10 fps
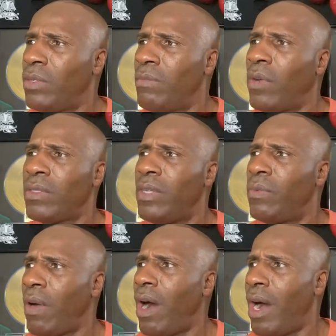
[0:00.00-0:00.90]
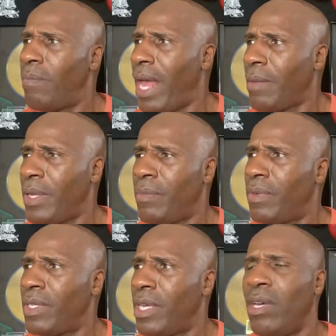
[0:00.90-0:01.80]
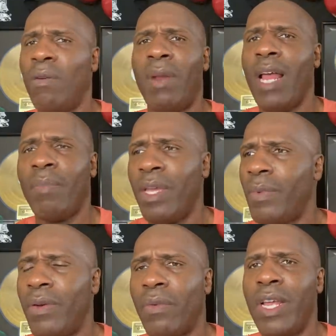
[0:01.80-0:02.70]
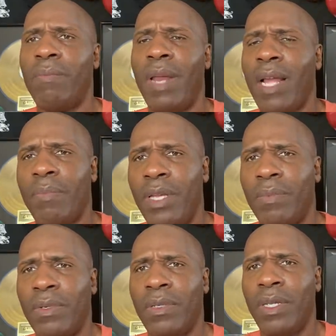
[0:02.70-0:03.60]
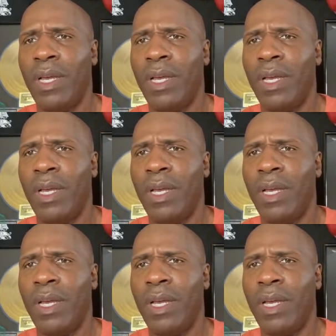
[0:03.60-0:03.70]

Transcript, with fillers: who mostly rob black people and kill black people and rape black people.